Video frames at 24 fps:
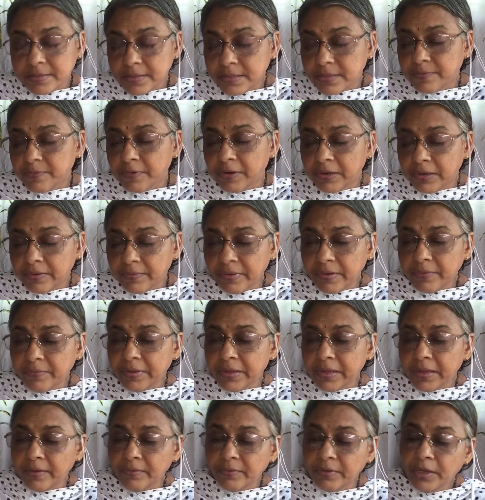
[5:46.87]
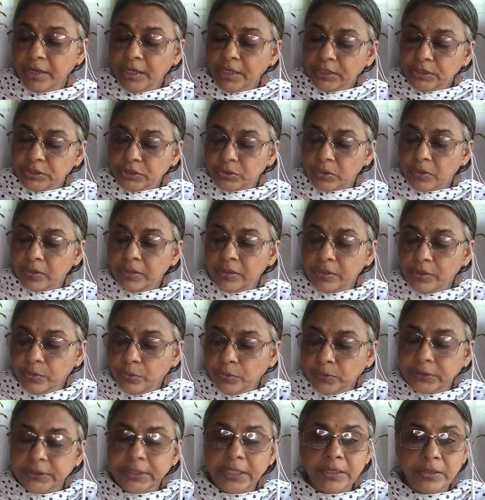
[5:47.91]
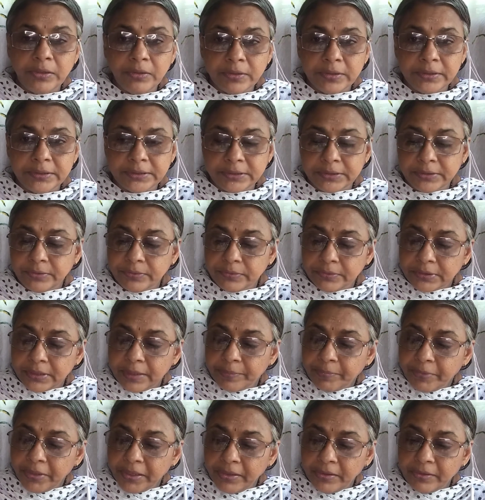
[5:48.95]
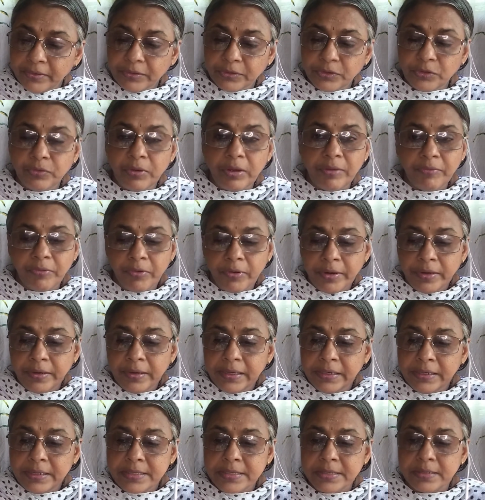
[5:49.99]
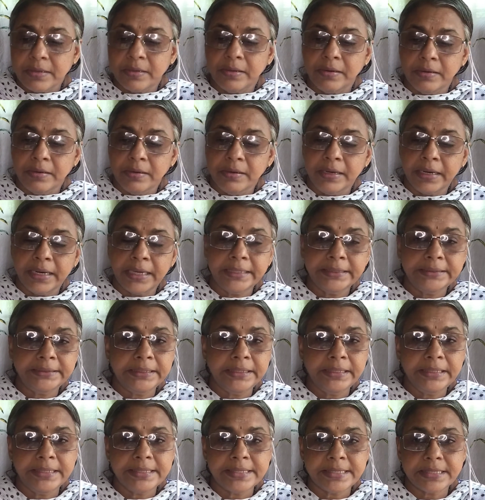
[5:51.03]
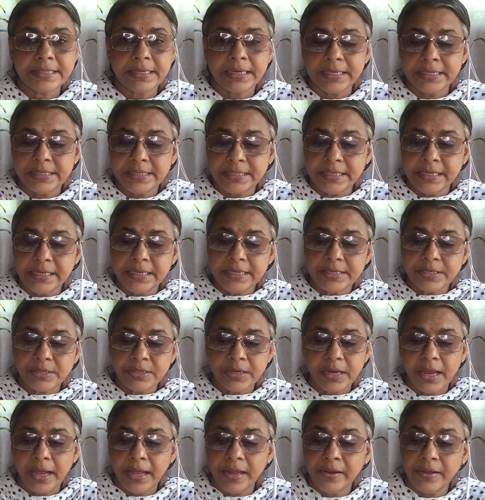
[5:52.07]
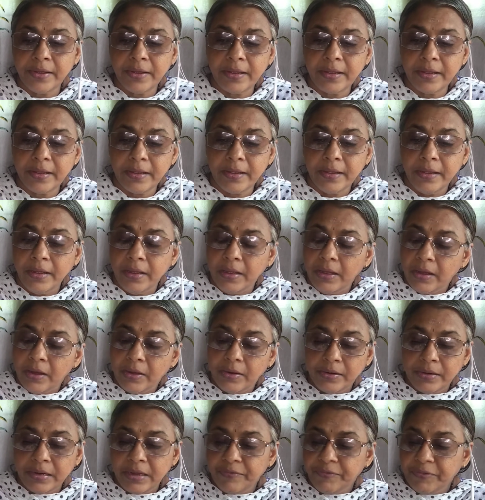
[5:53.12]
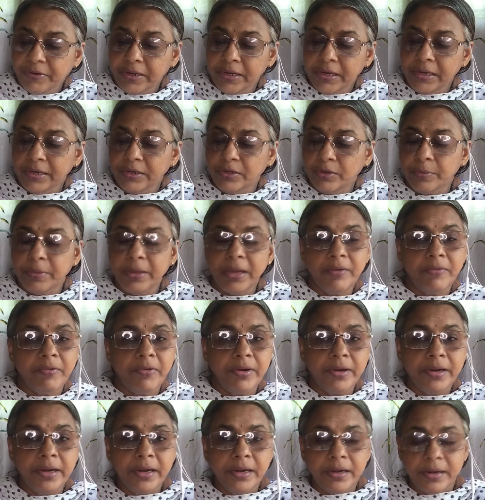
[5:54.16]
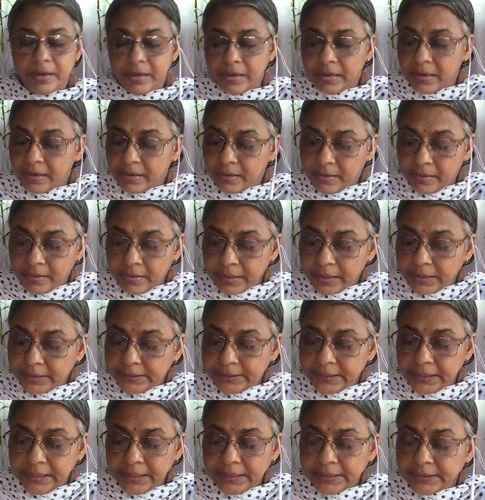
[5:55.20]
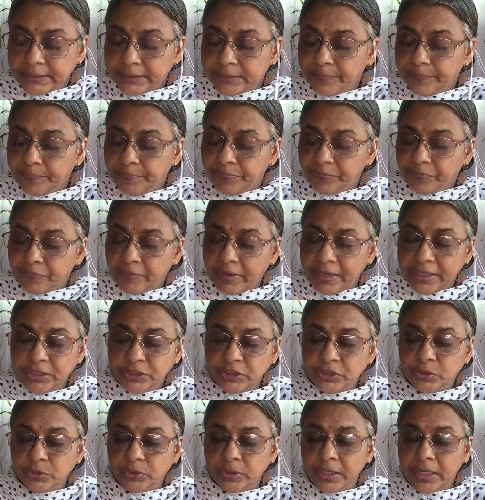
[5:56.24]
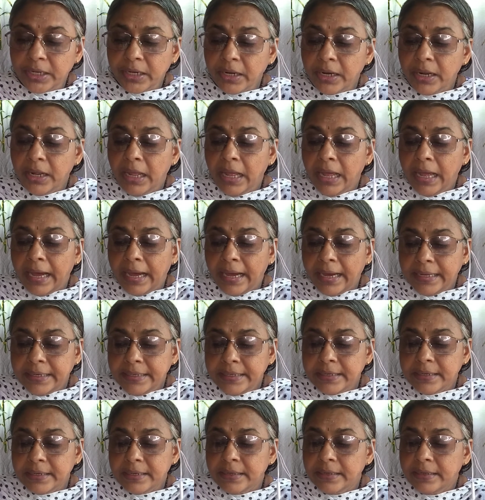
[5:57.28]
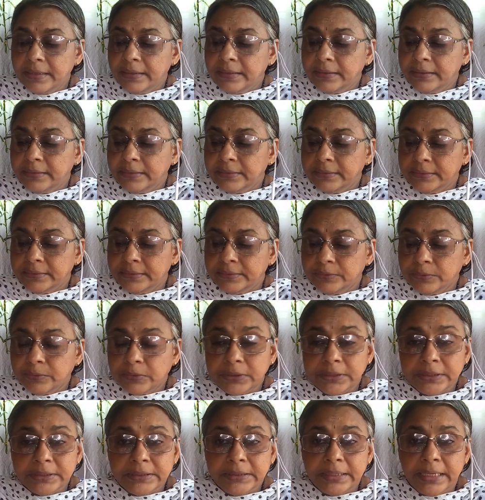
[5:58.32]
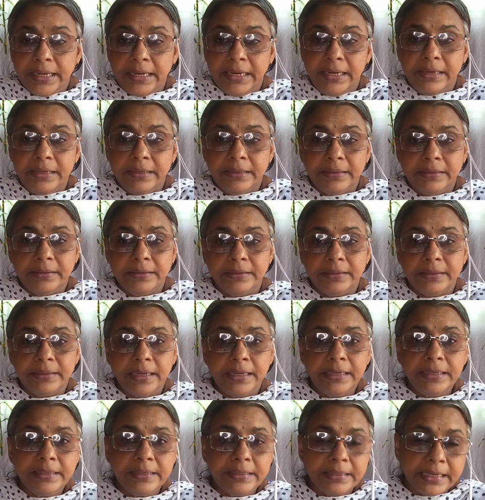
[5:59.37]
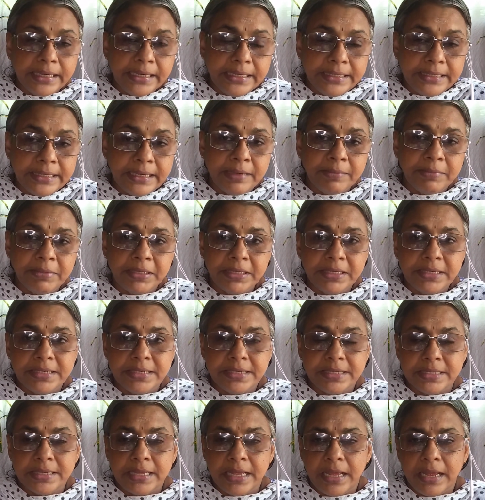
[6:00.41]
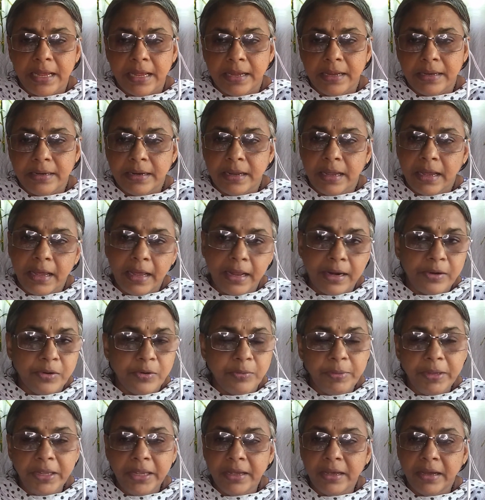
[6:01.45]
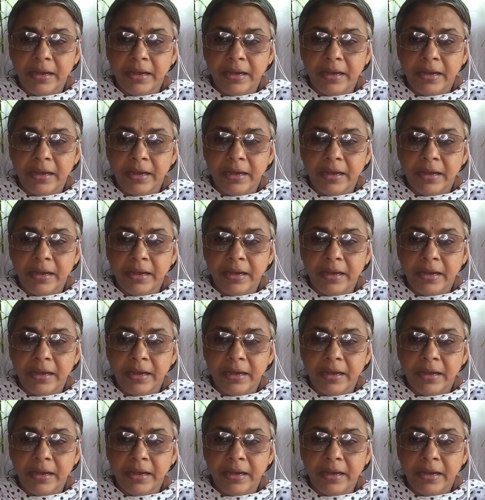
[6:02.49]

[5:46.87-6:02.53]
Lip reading: whatever we have shown do's and don'ts, something to avoid, that is dry chilies, red chilies, definitely to be avoided. Red chilies, white sugar, and urad dal and dried tamarinds are to be